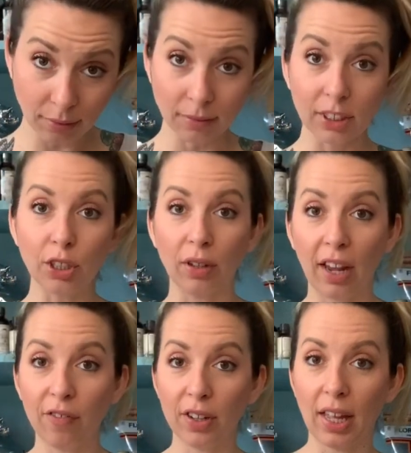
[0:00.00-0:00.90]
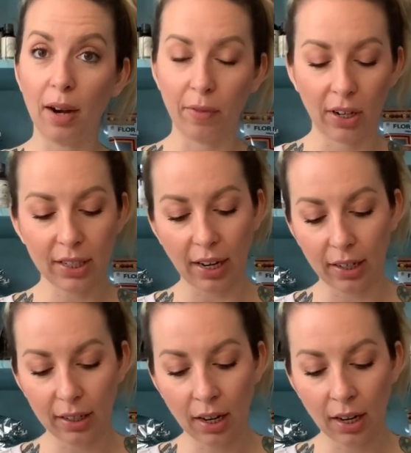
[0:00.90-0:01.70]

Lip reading: So yay for that, I'm very excited.